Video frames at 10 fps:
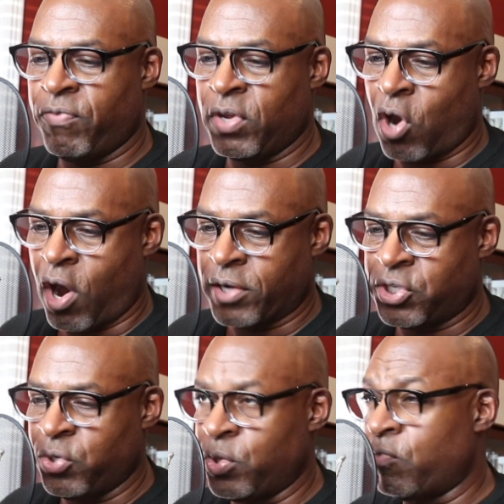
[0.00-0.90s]
regard
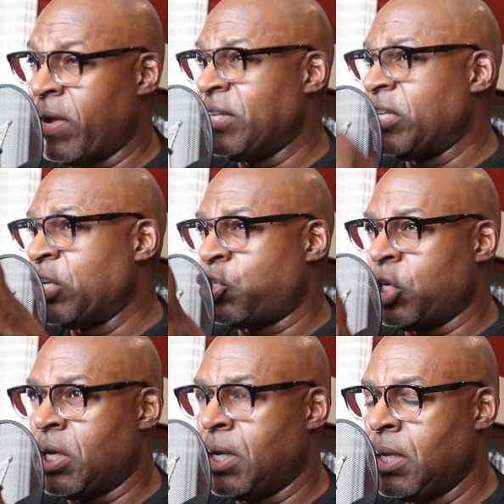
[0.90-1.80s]
to the
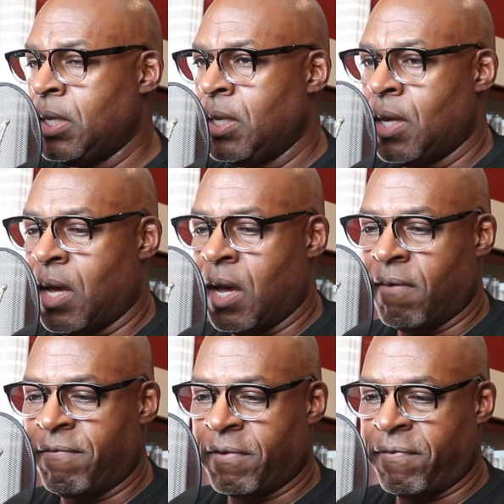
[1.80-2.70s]
rendition
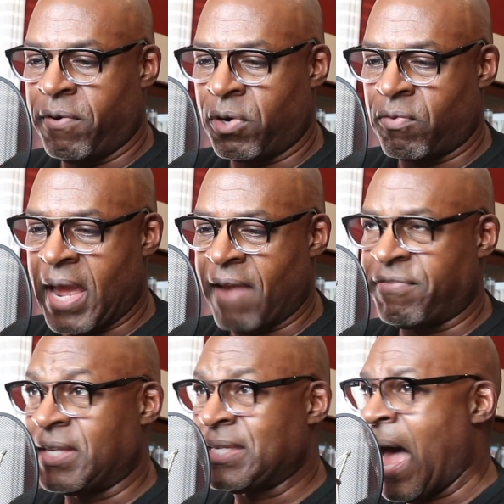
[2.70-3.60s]
of the photograph,
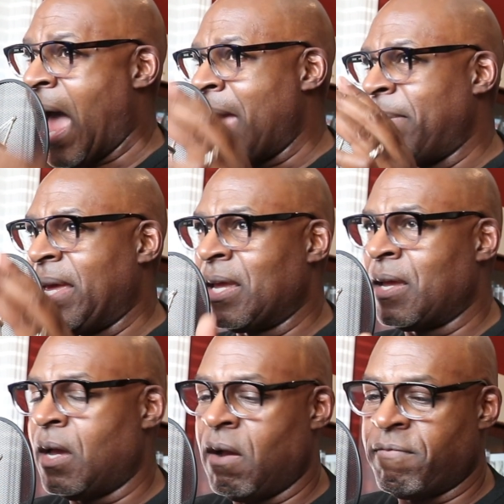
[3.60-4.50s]
the
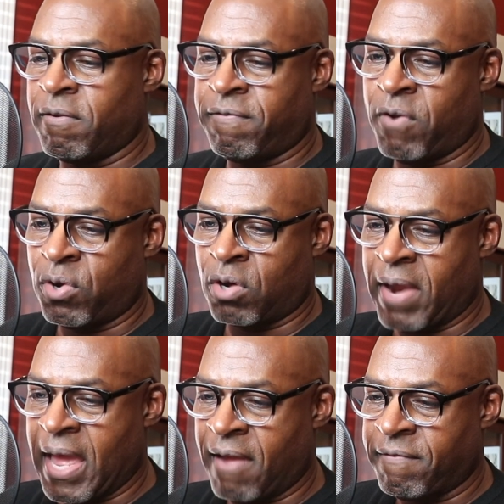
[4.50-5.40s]
timing of the
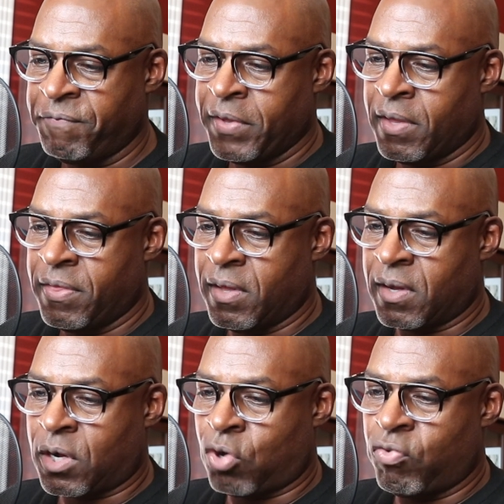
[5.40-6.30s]
photograph, the
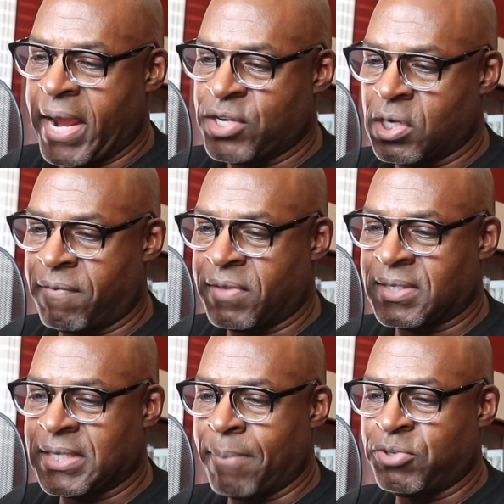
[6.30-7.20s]
creation of the
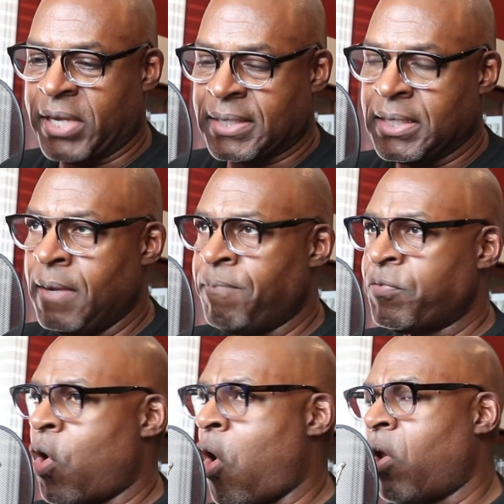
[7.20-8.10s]
subject.
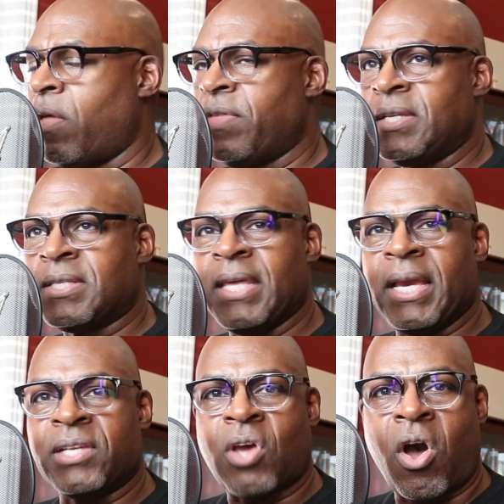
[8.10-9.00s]
All of these
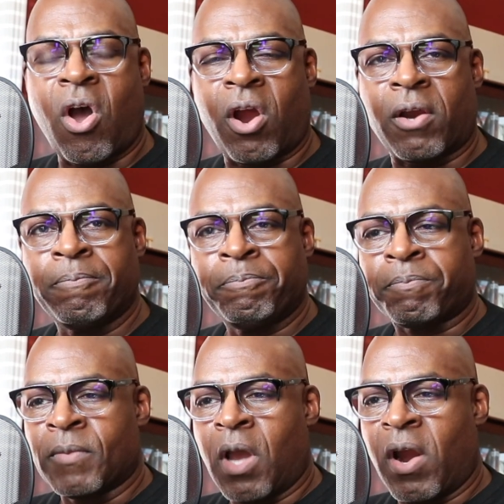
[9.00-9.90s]
things are
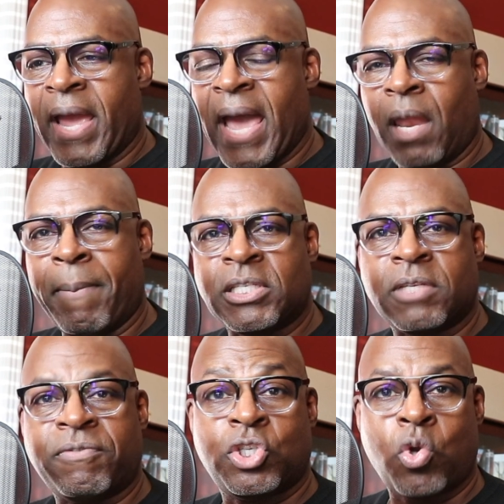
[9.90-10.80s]
elements
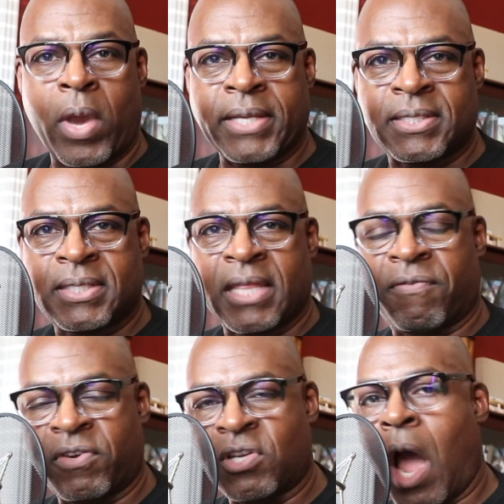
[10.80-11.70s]
of choice that the
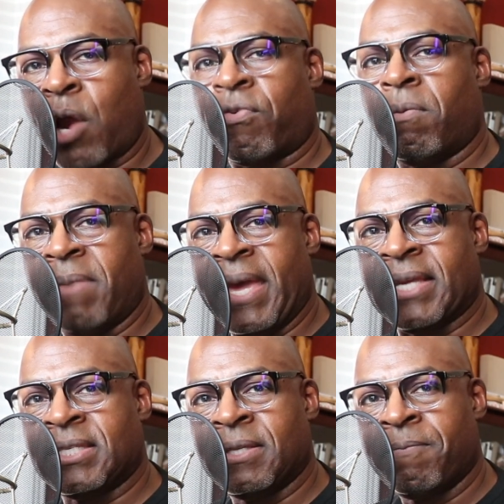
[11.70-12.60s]
photographer
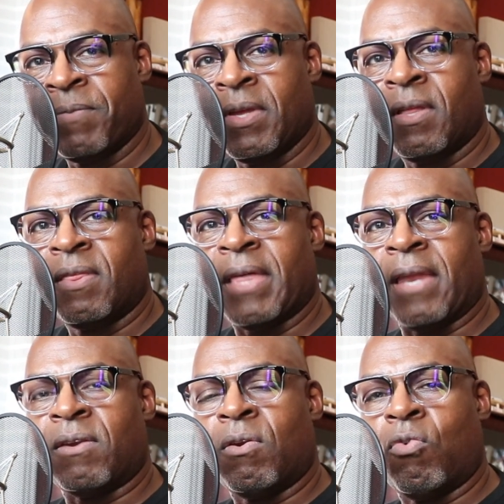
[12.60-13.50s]
makes
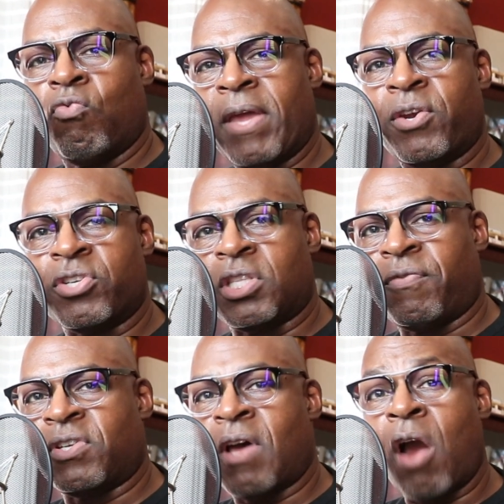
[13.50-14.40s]
that renders the
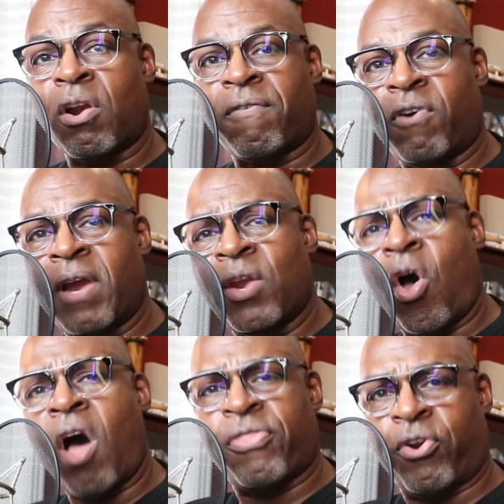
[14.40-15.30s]
photographer an
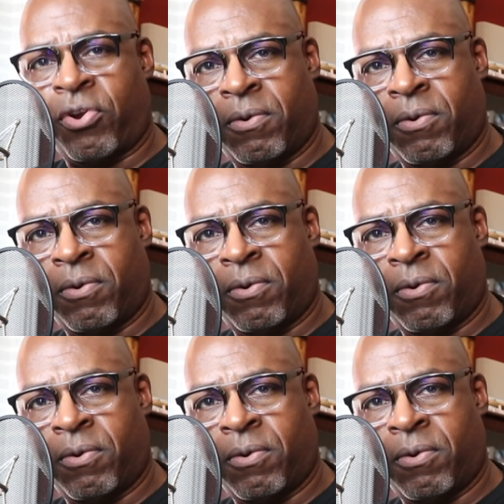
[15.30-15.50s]
author,